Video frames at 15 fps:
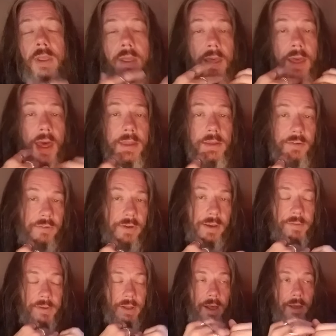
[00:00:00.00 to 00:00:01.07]
and then shave
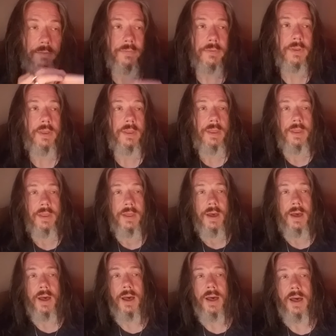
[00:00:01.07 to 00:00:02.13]
it off.
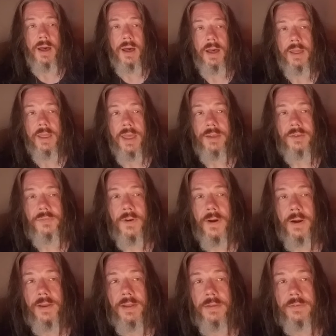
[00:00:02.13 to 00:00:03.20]
As far
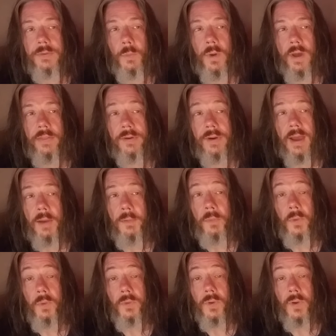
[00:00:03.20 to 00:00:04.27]
as whether I
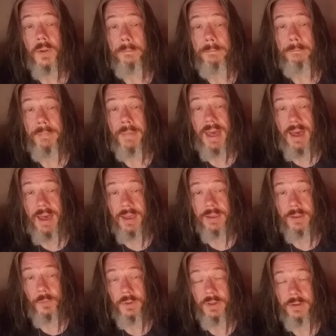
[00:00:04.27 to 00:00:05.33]
will grow it back,
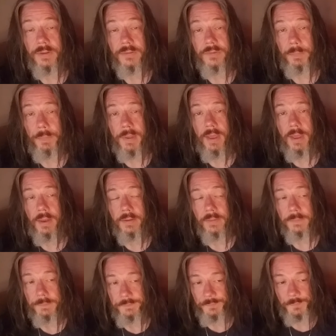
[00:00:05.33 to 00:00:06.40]
it really does depend.
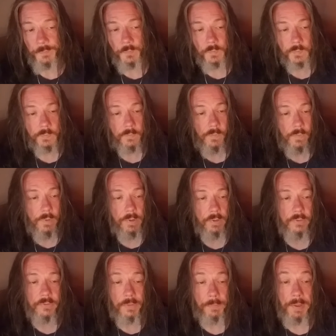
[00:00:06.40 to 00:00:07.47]

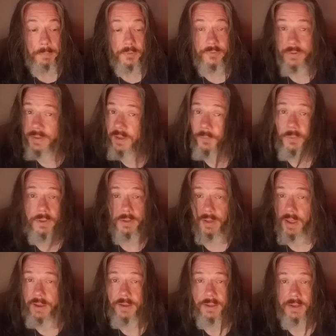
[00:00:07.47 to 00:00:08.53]
Some people say they really
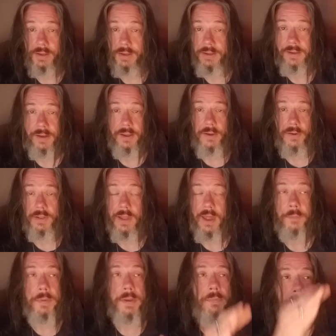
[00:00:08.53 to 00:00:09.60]
like it. You know, a lot of
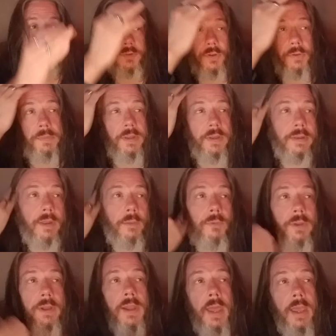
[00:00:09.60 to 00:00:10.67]
people have told me that they
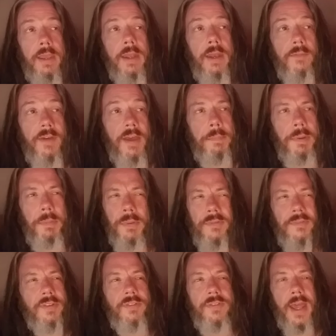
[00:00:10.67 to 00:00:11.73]
really like it. I've had people
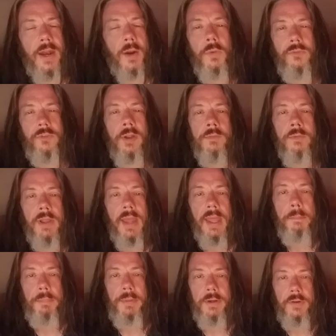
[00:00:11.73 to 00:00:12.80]
even say I don't generally like
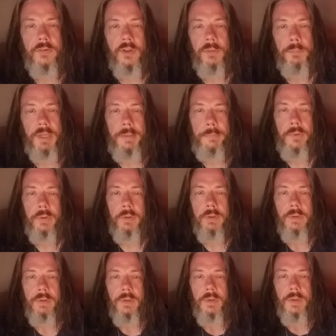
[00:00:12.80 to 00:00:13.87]
beards on people,
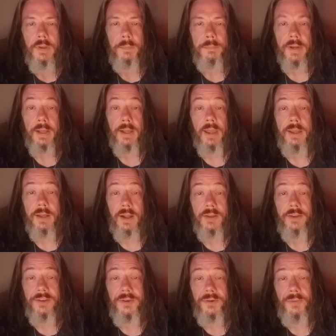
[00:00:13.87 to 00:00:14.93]
but I like it on
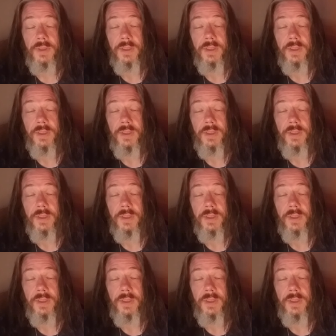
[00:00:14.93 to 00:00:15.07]
you.